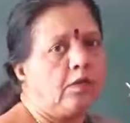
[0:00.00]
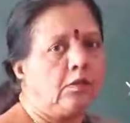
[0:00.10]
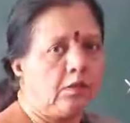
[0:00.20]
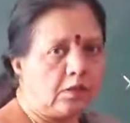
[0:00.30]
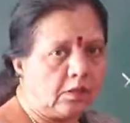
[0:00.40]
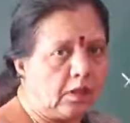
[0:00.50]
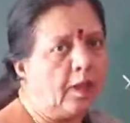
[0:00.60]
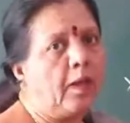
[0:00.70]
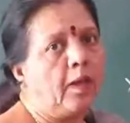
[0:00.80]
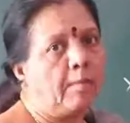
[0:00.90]
This is a
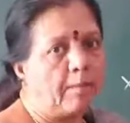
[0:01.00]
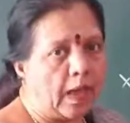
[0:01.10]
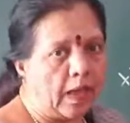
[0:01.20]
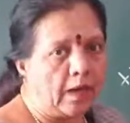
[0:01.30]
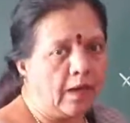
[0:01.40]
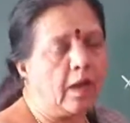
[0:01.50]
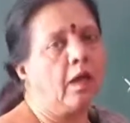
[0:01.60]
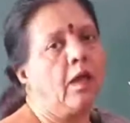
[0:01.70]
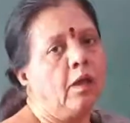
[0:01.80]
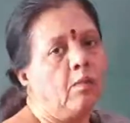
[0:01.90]

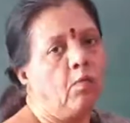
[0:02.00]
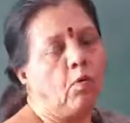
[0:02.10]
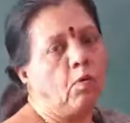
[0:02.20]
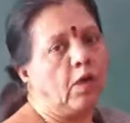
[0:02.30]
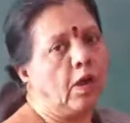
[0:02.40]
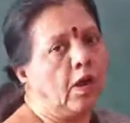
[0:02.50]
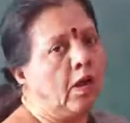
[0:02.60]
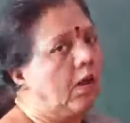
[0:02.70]
parabola.